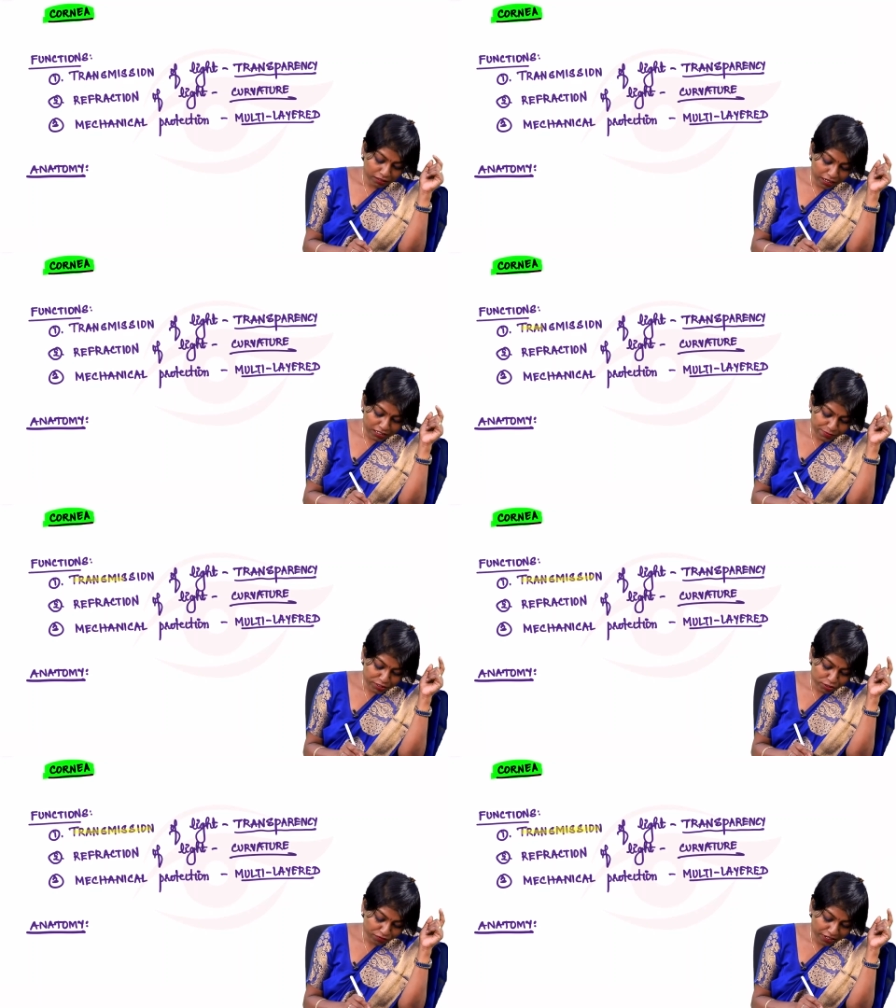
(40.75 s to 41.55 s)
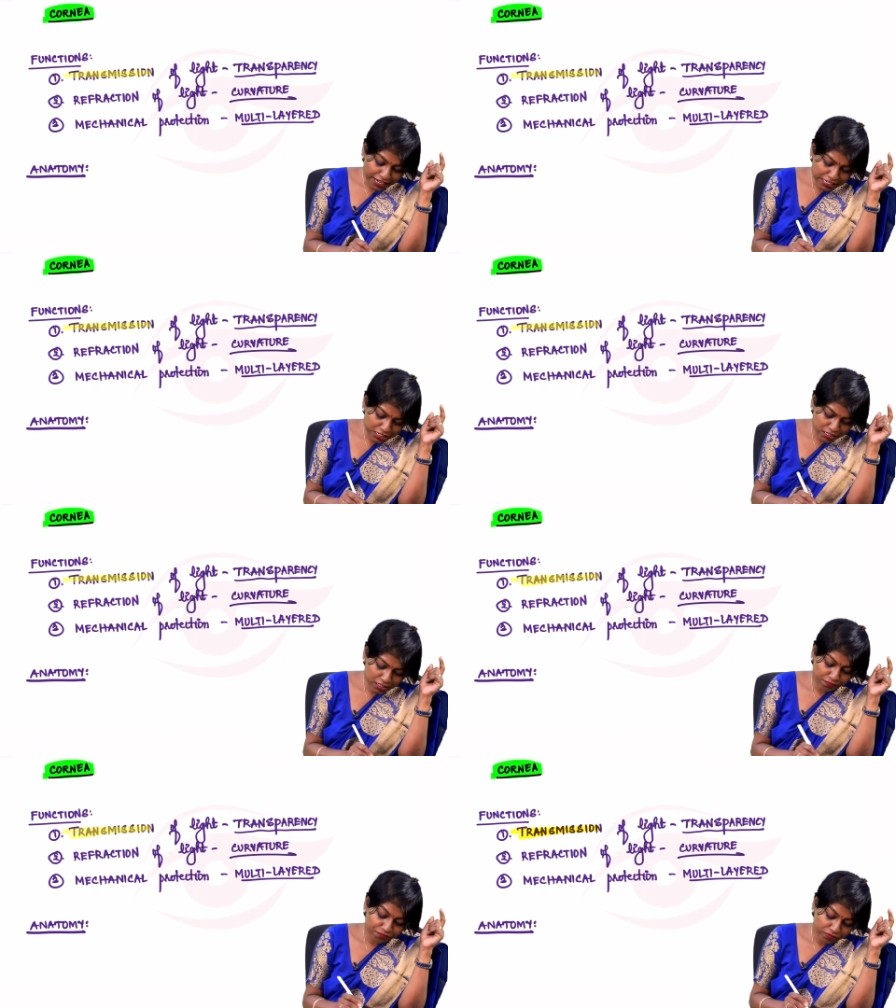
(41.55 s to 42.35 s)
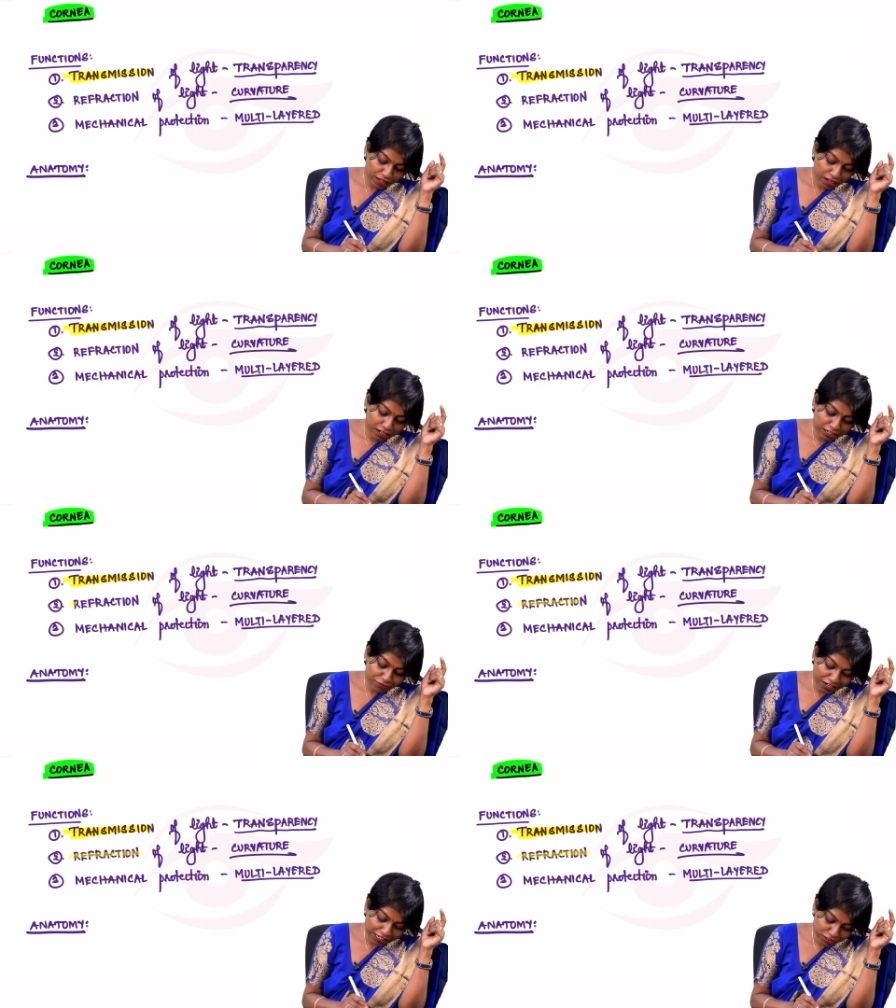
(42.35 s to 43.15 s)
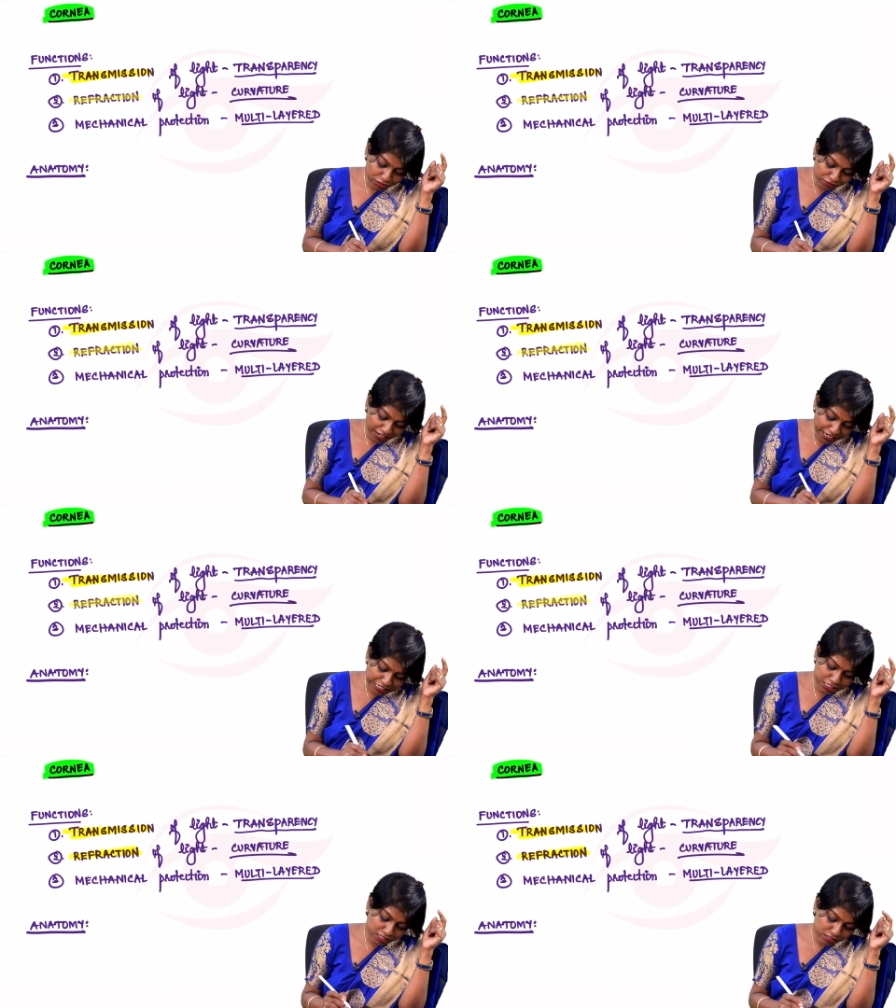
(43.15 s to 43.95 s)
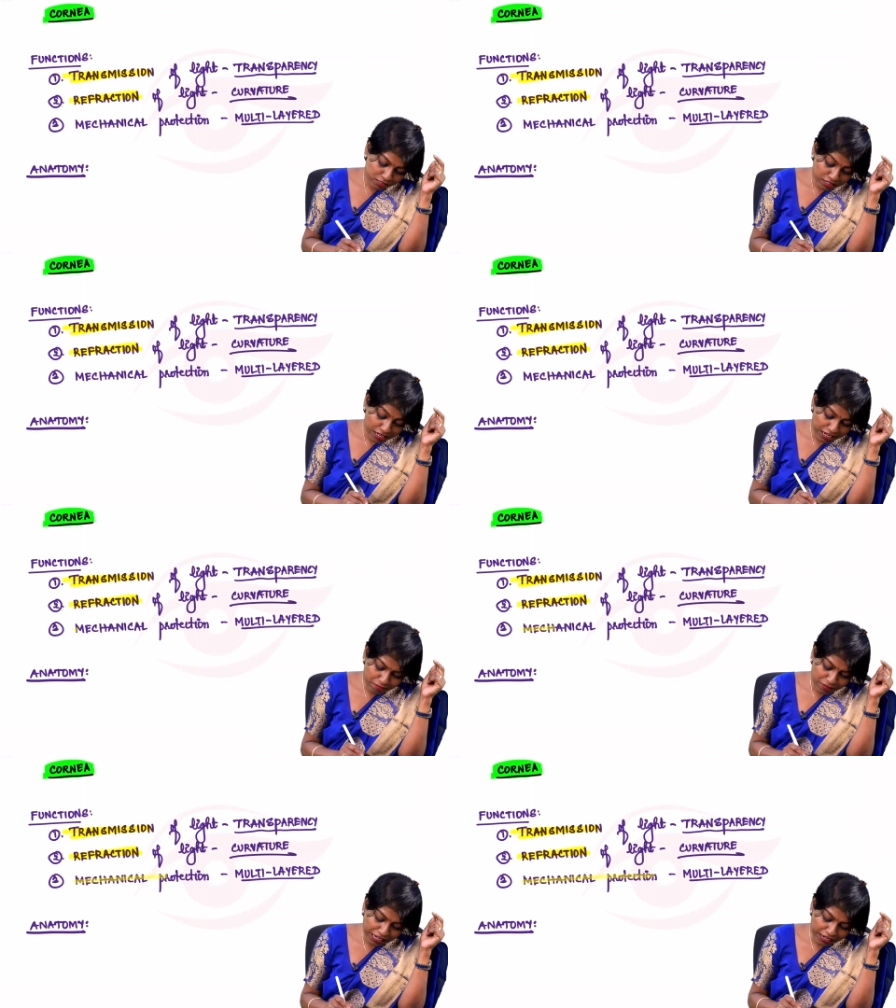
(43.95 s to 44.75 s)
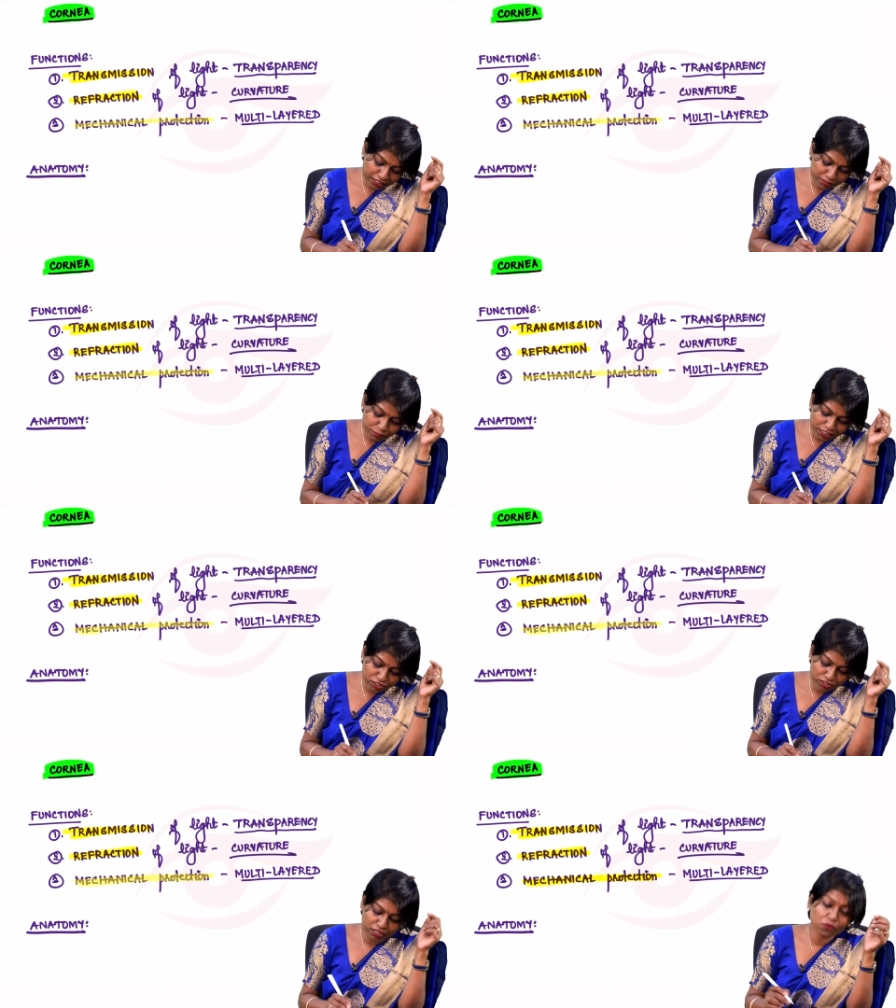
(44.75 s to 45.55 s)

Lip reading: Transmission of light, refraction of light, and mechanical protection.